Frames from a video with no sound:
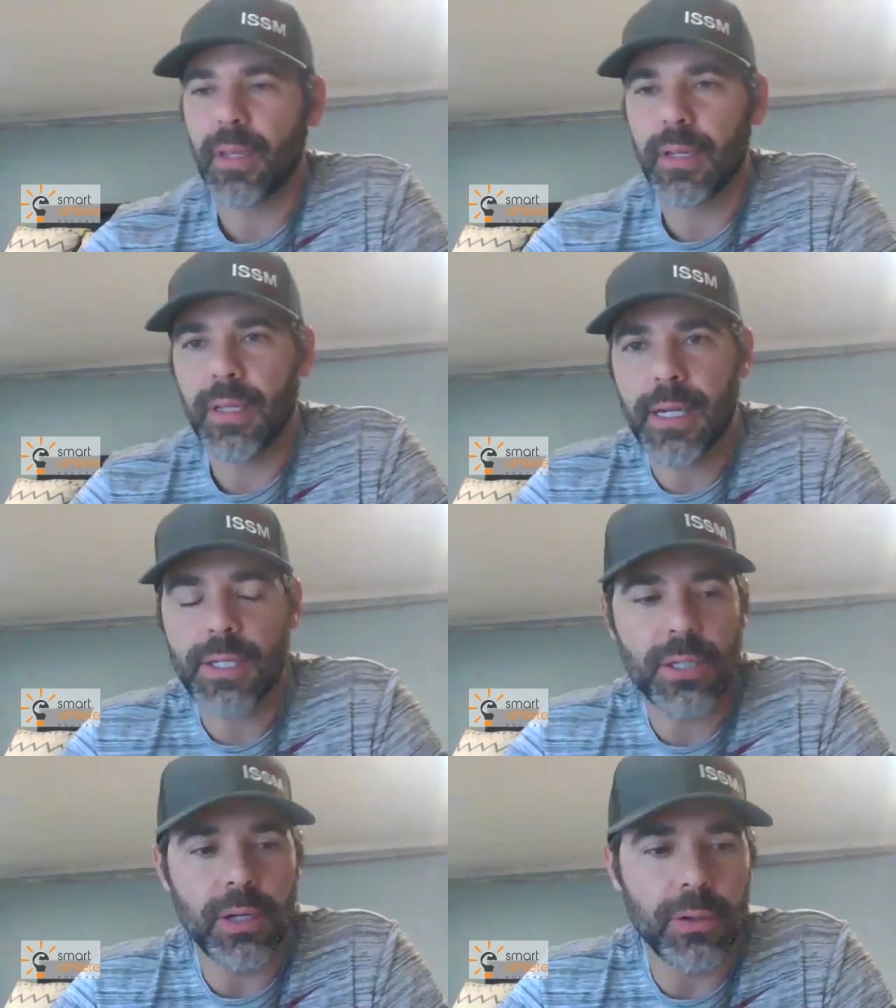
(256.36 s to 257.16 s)
yeah,
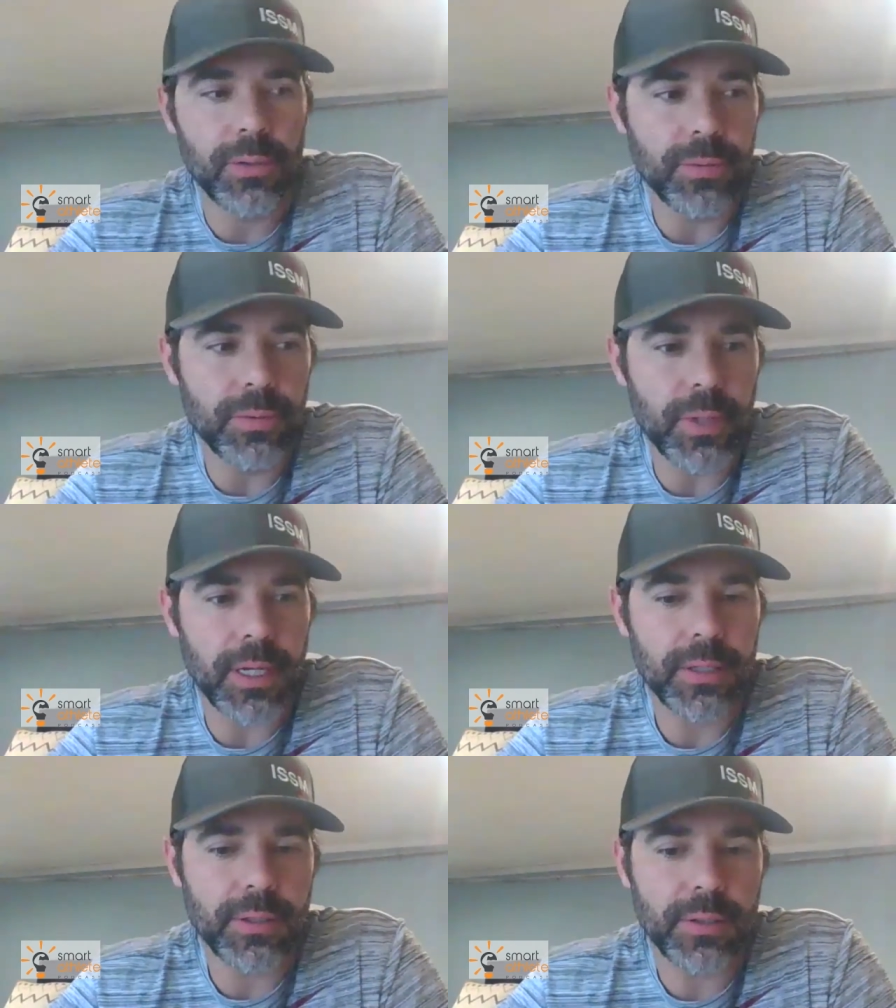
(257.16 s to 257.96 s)
so
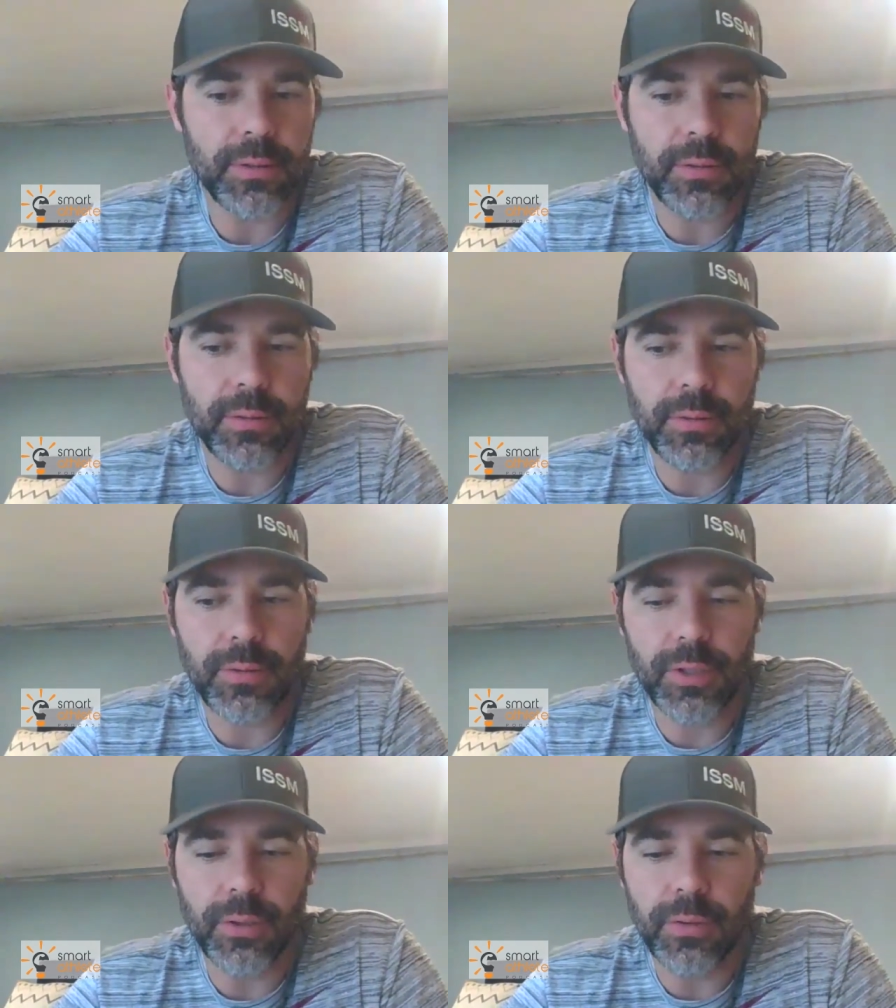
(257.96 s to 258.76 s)
uh,
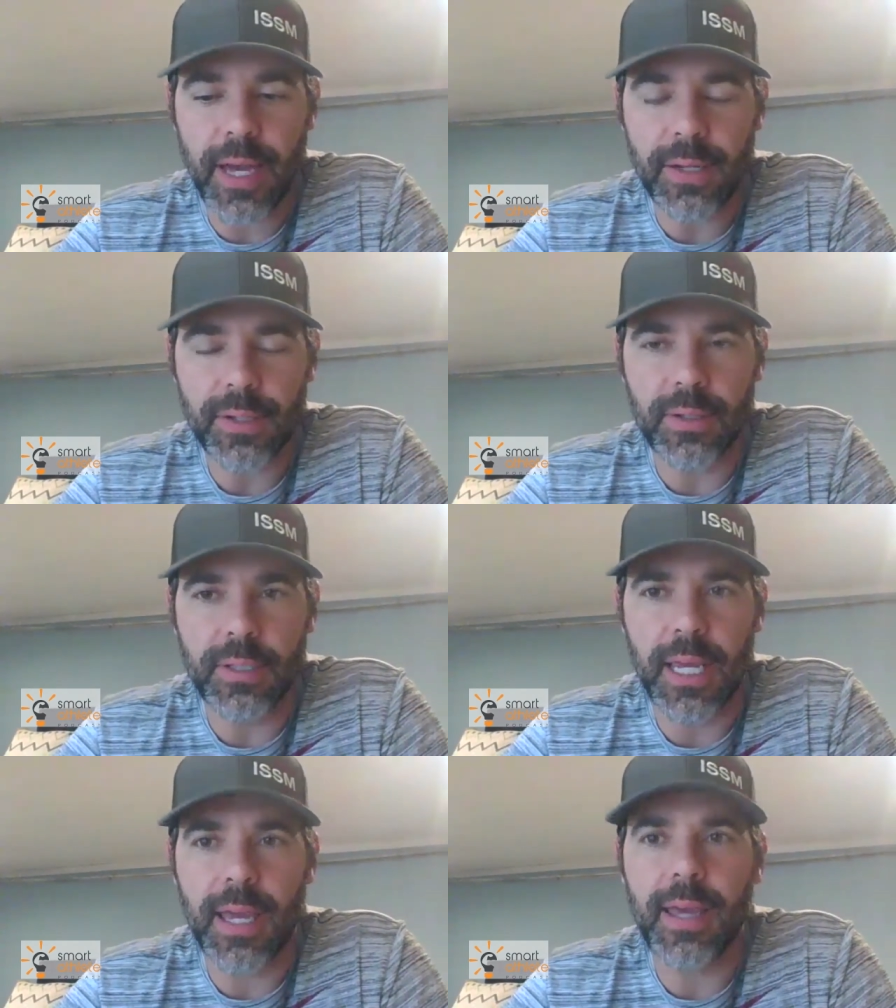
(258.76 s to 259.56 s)

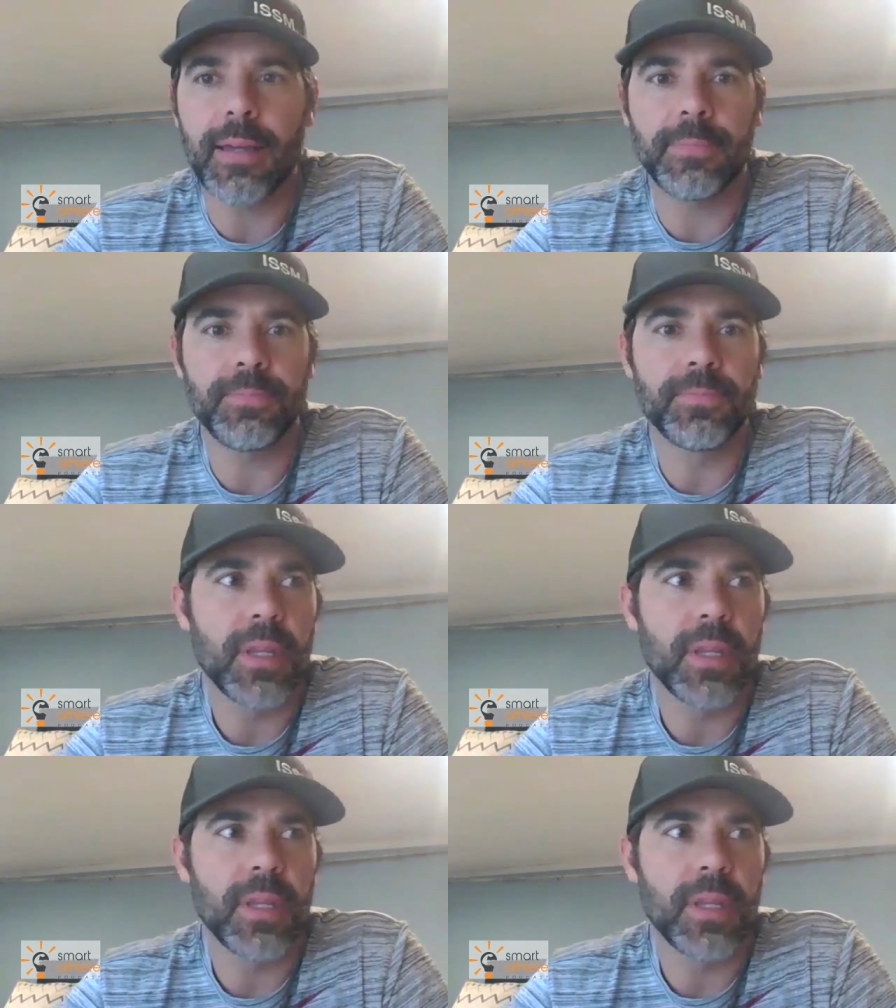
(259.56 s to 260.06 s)
2010